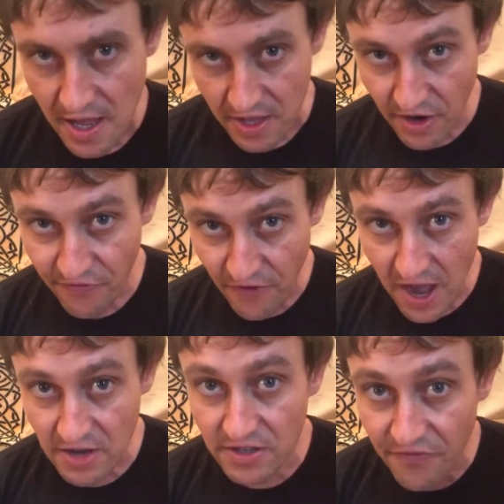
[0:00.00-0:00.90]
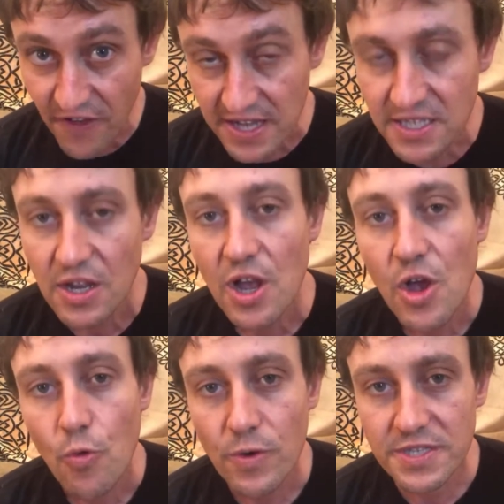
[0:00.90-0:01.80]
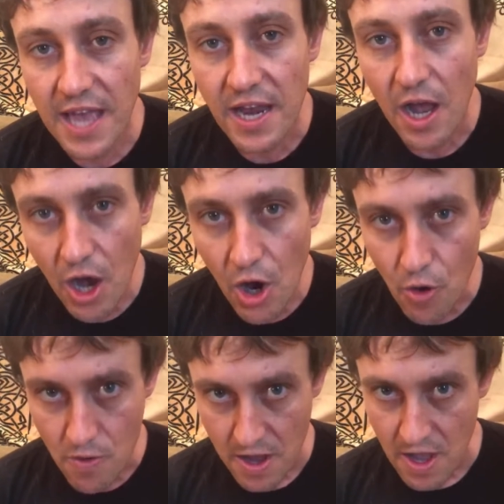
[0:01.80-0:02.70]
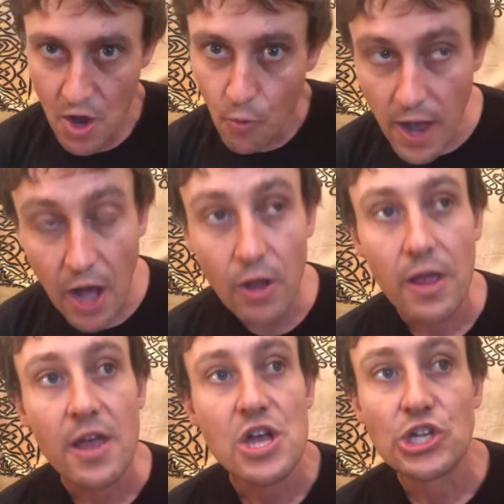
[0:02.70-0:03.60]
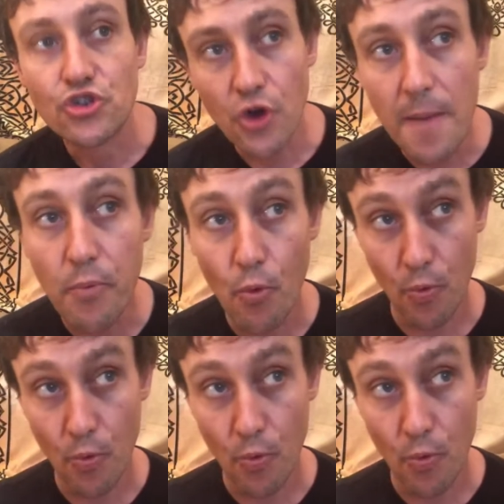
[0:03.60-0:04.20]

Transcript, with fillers: Their final defense was that, oh, well, Trump,